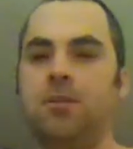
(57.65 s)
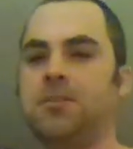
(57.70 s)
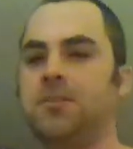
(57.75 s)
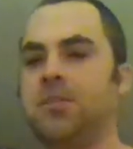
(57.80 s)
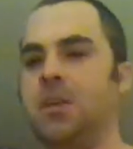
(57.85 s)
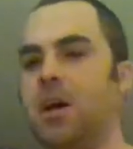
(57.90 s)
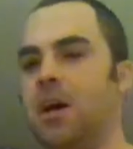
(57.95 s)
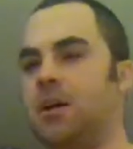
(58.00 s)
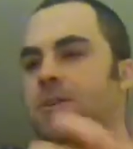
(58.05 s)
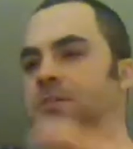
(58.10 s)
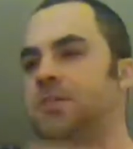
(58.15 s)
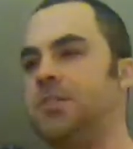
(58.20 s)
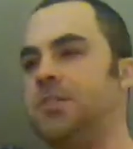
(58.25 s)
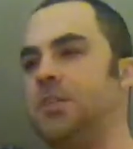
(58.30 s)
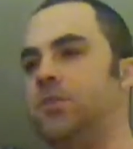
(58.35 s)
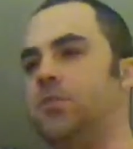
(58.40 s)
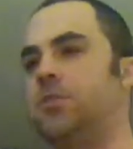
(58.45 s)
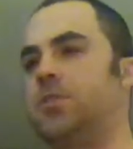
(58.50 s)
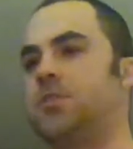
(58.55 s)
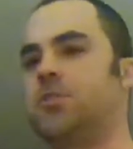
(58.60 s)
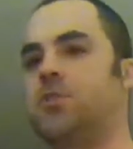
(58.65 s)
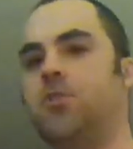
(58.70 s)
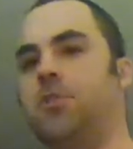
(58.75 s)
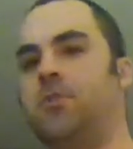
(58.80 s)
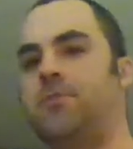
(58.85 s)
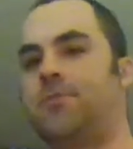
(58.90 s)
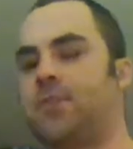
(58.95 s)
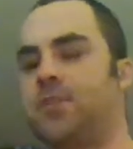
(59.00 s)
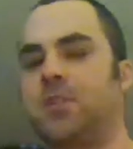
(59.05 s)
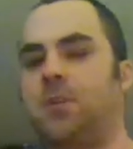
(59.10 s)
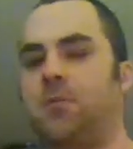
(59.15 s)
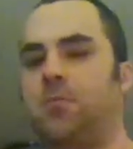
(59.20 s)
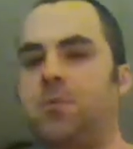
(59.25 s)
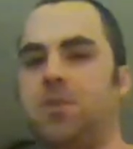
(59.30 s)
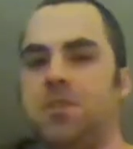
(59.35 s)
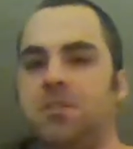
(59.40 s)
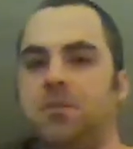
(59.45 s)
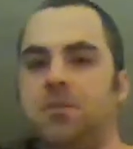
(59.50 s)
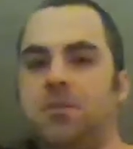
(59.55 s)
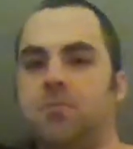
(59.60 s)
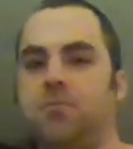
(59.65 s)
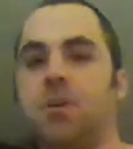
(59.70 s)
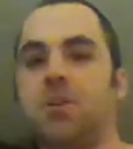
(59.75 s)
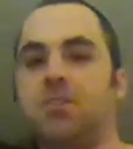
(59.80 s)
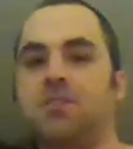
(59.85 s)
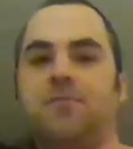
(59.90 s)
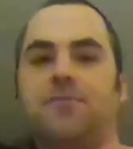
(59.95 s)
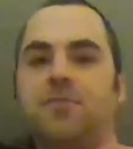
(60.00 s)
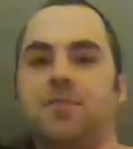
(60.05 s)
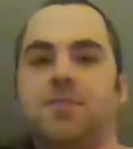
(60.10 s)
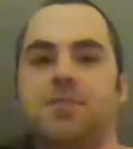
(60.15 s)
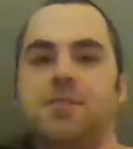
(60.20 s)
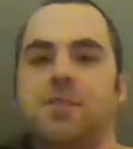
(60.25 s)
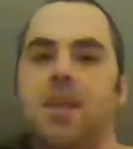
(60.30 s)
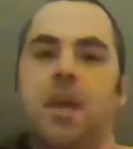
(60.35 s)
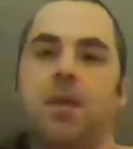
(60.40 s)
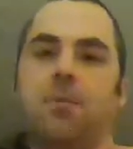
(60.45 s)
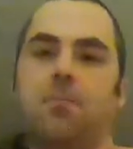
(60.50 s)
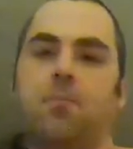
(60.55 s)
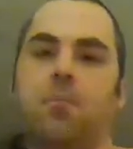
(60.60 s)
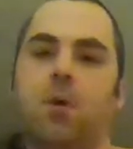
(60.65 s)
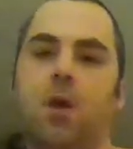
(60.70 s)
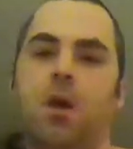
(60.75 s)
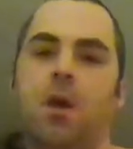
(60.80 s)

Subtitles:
it's not considered as good for some reason because of its name.